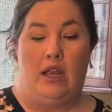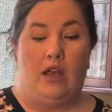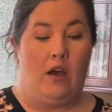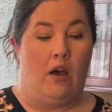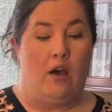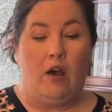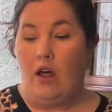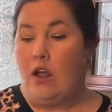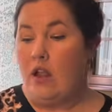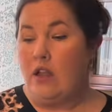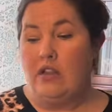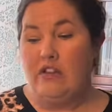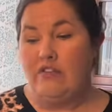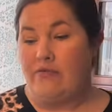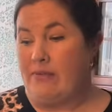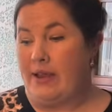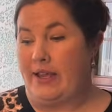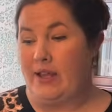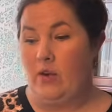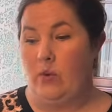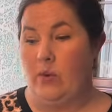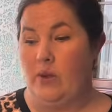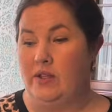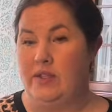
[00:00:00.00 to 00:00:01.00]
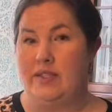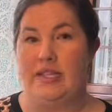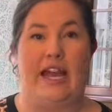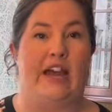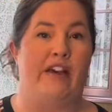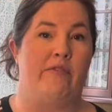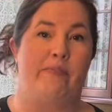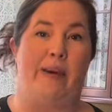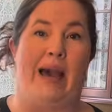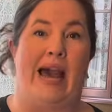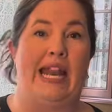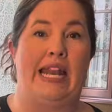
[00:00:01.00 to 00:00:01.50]
All of my quilts
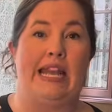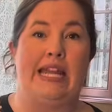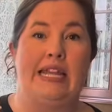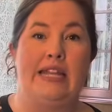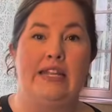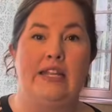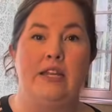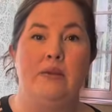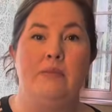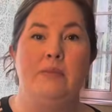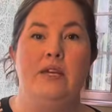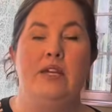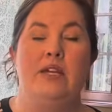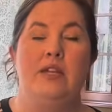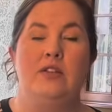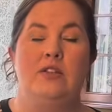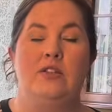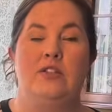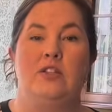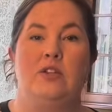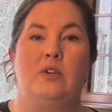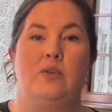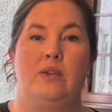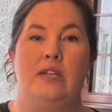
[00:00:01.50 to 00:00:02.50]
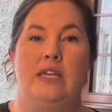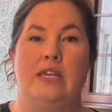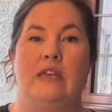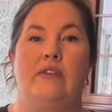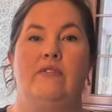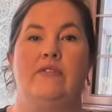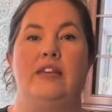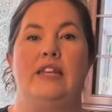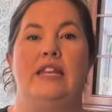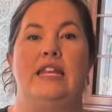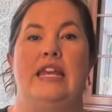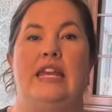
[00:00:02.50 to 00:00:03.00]
have batting in them, so
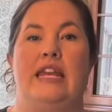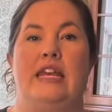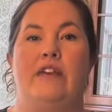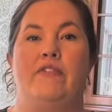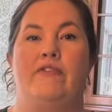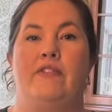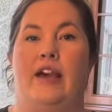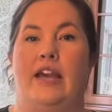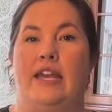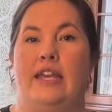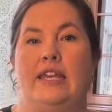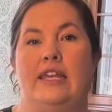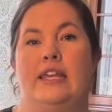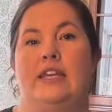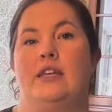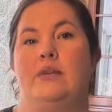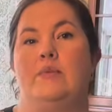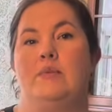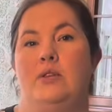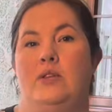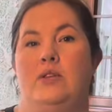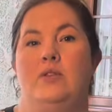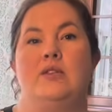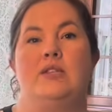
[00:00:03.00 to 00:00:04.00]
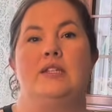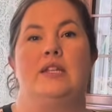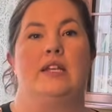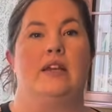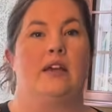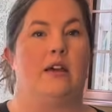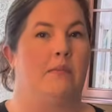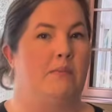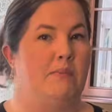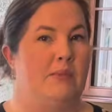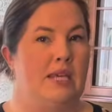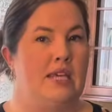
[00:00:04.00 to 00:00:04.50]
even if I am using
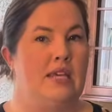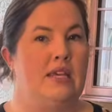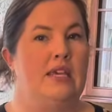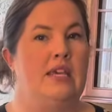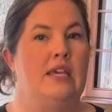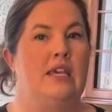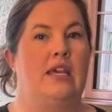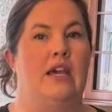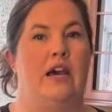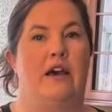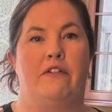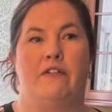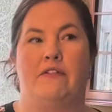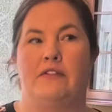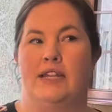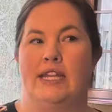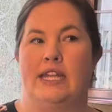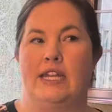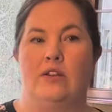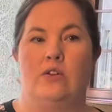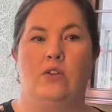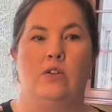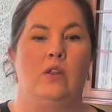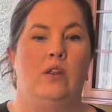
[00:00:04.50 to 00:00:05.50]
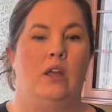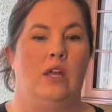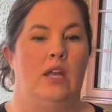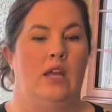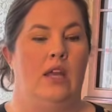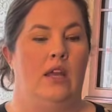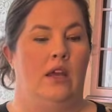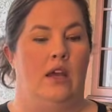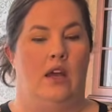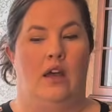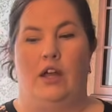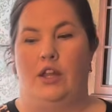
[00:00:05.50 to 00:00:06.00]
a minky, a flannel,
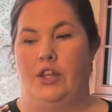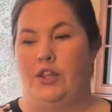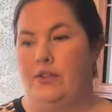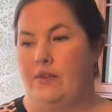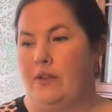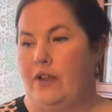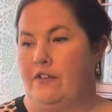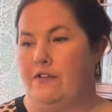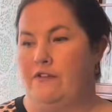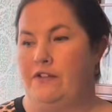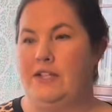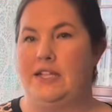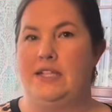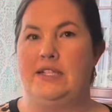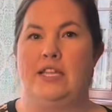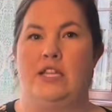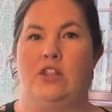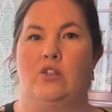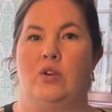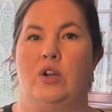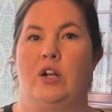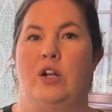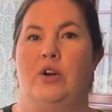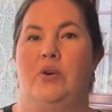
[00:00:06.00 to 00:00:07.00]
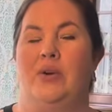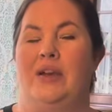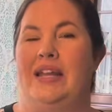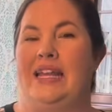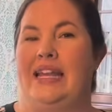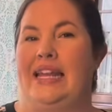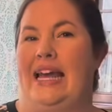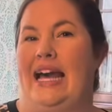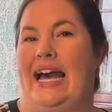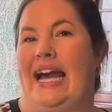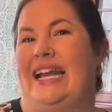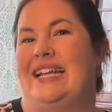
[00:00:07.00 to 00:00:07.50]
a fleecy throw,
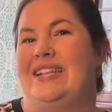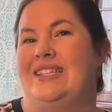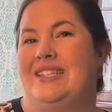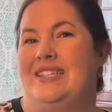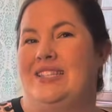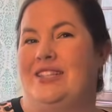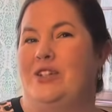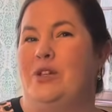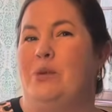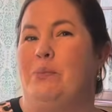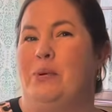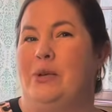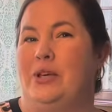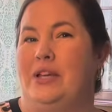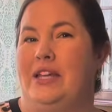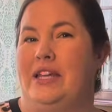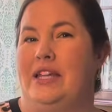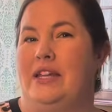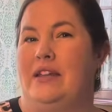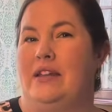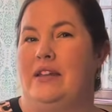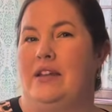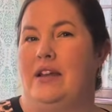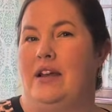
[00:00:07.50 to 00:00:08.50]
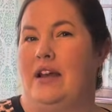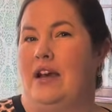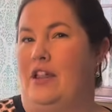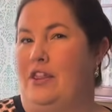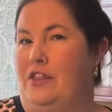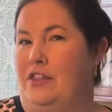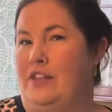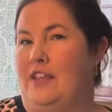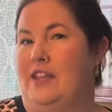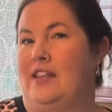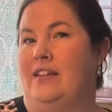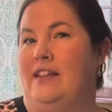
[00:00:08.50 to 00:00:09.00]
I still put a
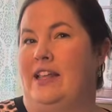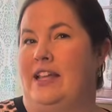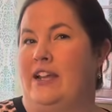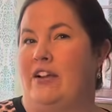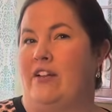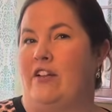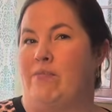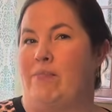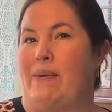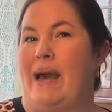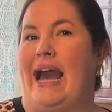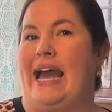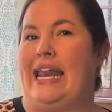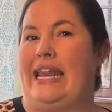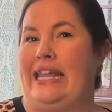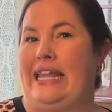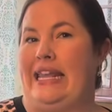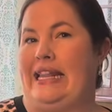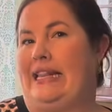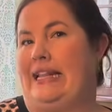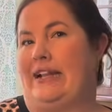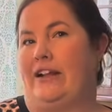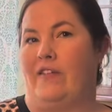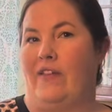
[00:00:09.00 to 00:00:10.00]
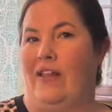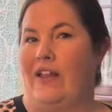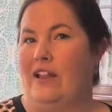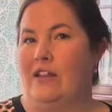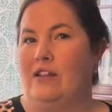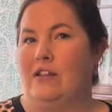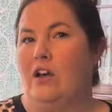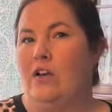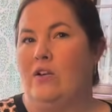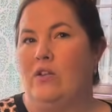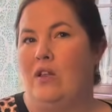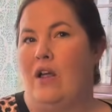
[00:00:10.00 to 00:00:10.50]
thin layer of batting in there, like a
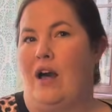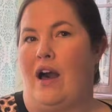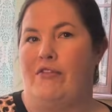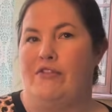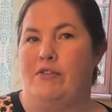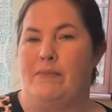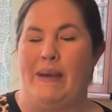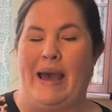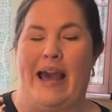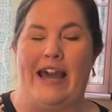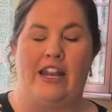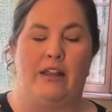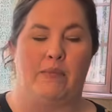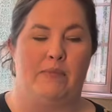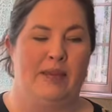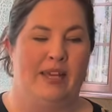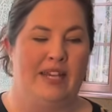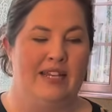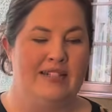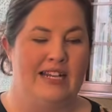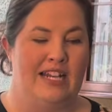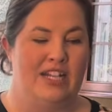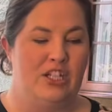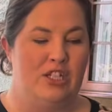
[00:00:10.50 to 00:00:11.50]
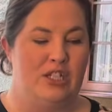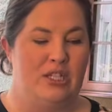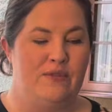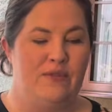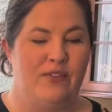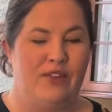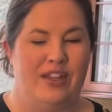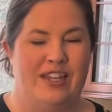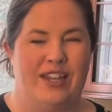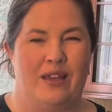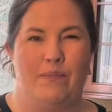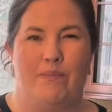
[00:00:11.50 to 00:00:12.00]
low loft batting, because I just feel
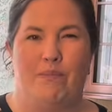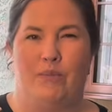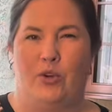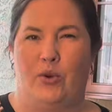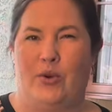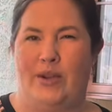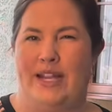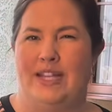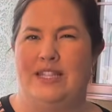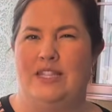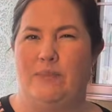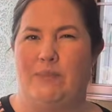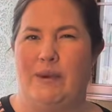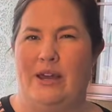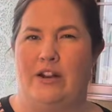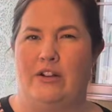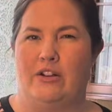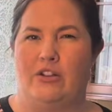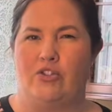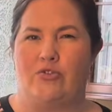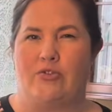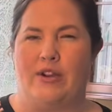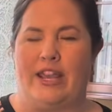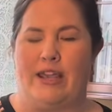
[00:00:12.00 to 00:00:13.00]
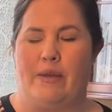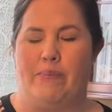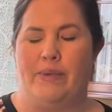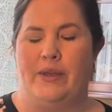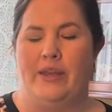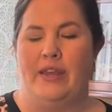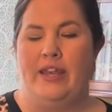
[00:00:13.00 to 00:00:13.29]
like it creates a better drape